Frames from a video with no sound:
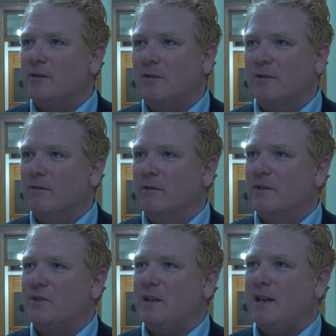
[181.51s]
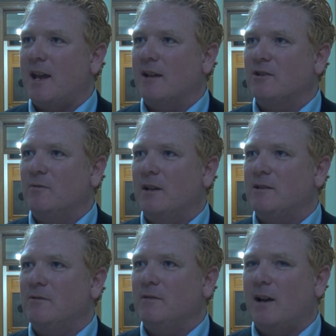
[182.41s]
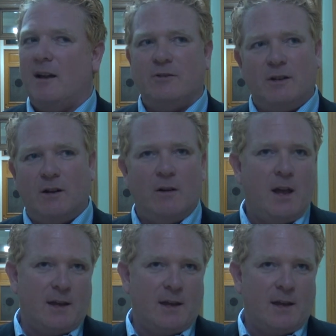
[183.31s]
it or the city council wants to acknowledge it, you know,